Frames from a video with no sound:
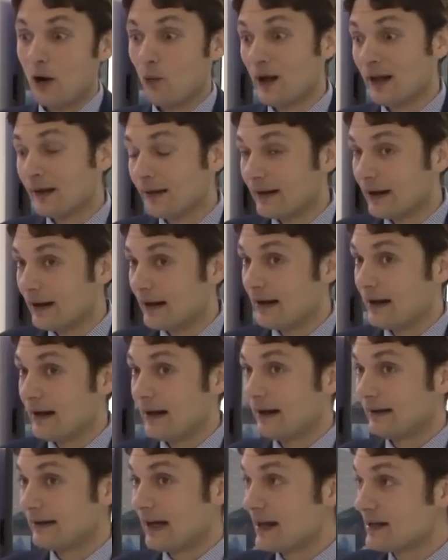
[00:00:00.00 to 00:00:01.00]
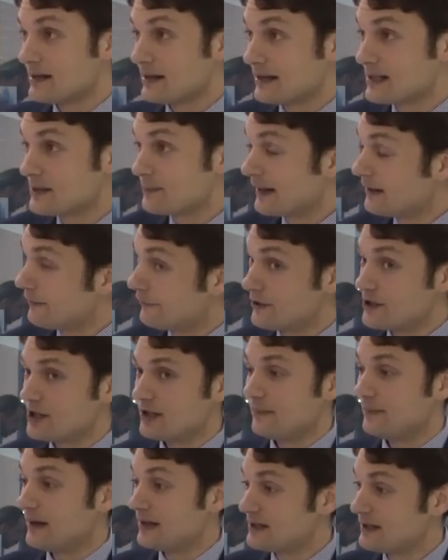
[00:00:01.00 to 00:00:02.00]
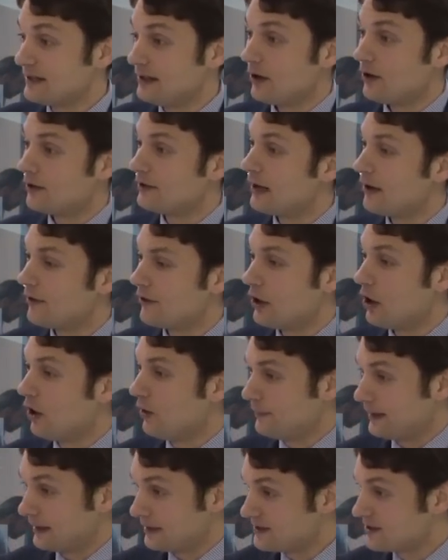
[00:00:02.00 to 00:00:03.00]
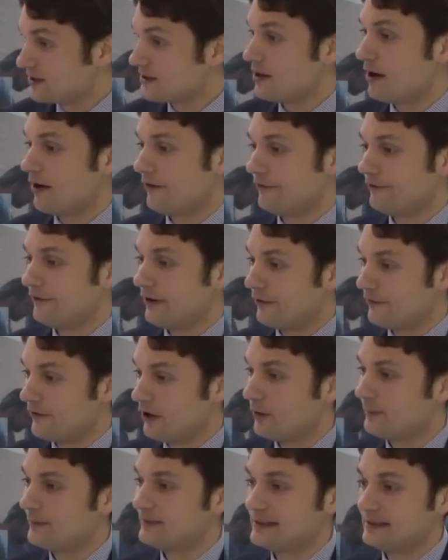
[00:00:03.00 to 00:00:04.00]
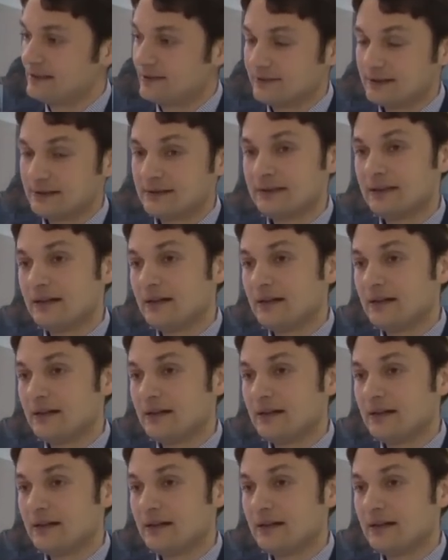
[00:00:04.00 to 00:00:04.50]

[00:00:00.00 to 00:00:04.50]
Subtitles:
Well, it's beneficial basically on the OPEX of the operator.